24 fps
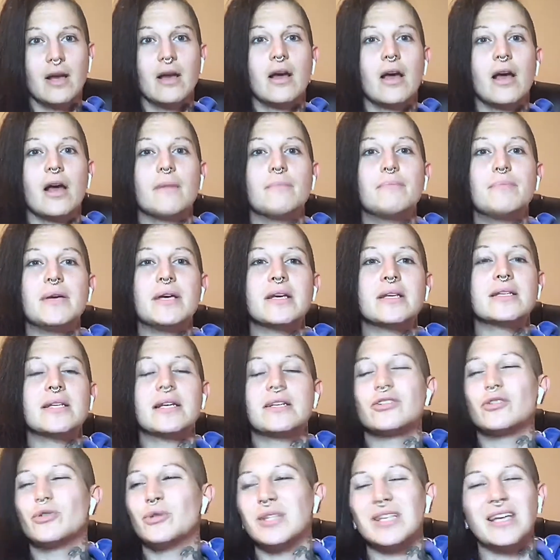Be
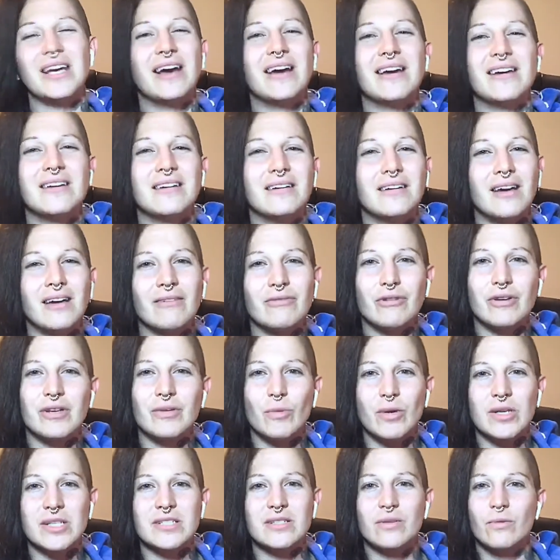intentional. Yeah, every
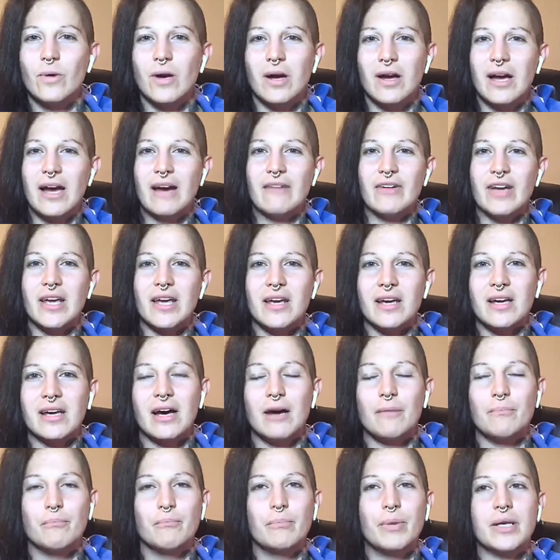once in a while have a
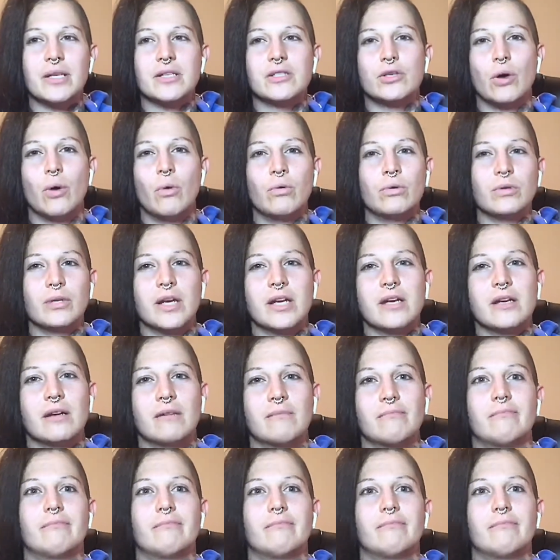hiccup, but don't like